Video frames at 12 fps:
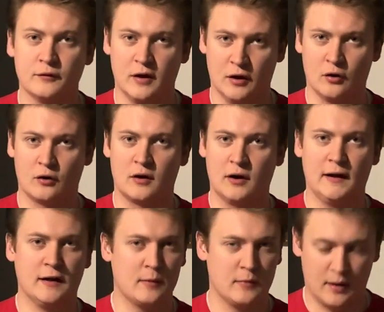here,
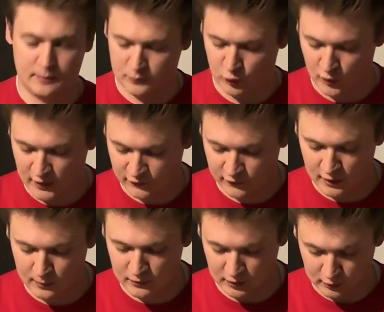clean them up and dress
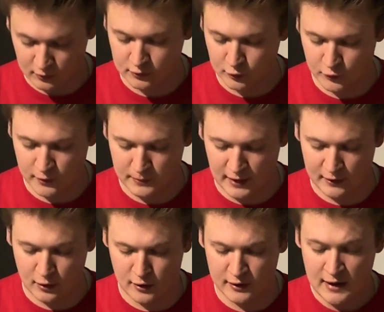them and glue them back
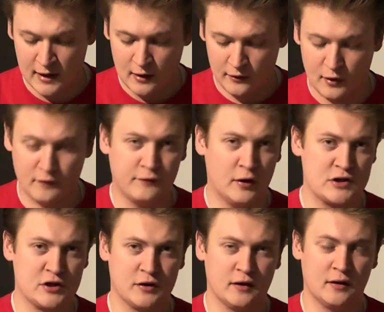on. Their
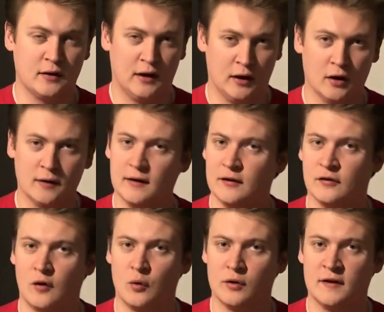function here is
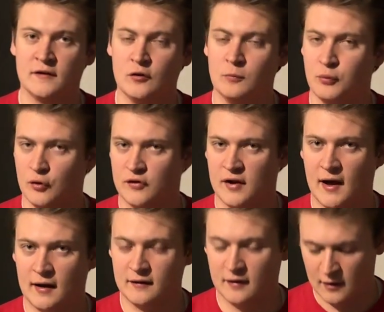only to
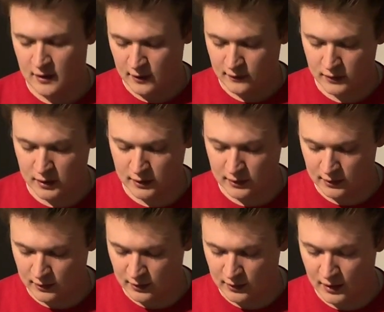protect
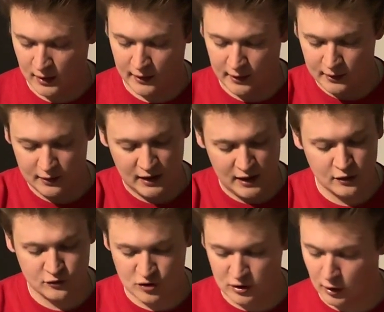the
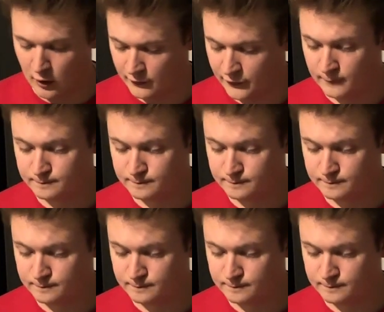hinge cloth.